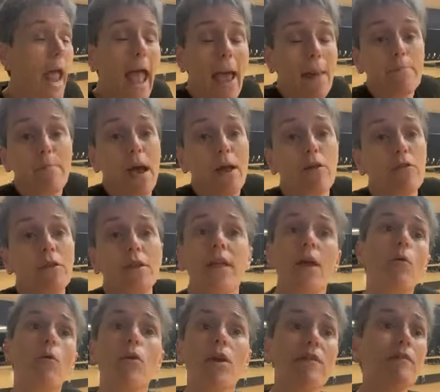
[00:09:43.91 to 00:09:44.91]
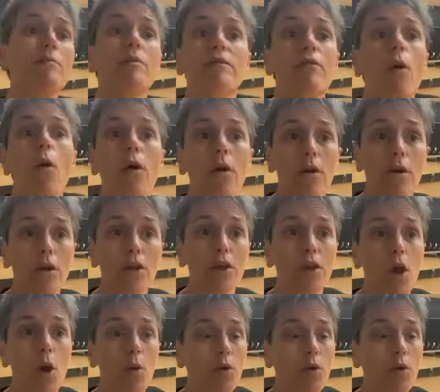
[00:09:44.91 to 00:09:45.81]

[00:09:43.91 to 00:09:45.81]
and better than they were even before, you right.